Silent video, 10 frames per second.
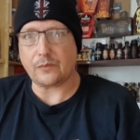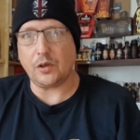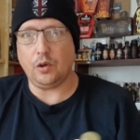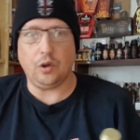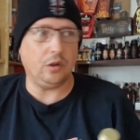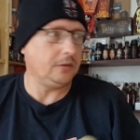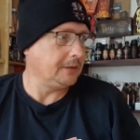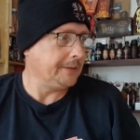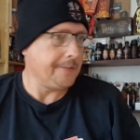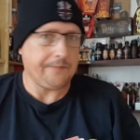or
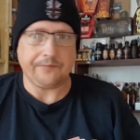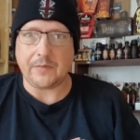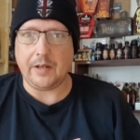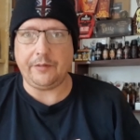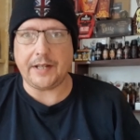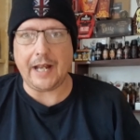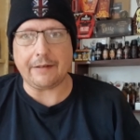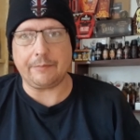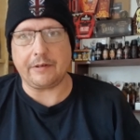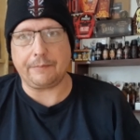if your
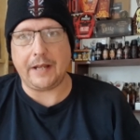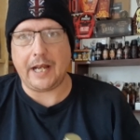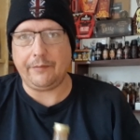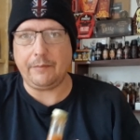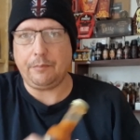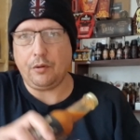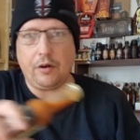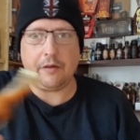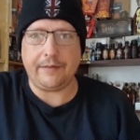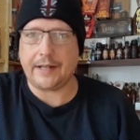cat's misbehaving,
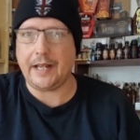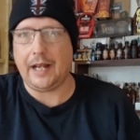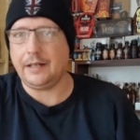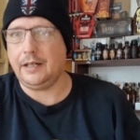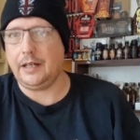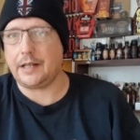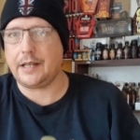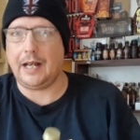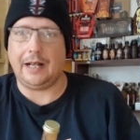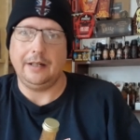pour it over your cat and eat your
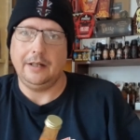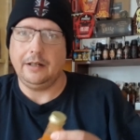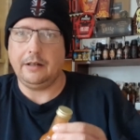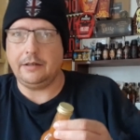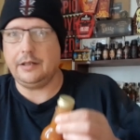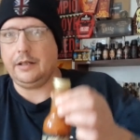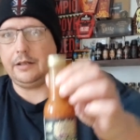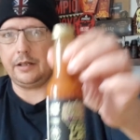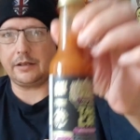cat, because it is a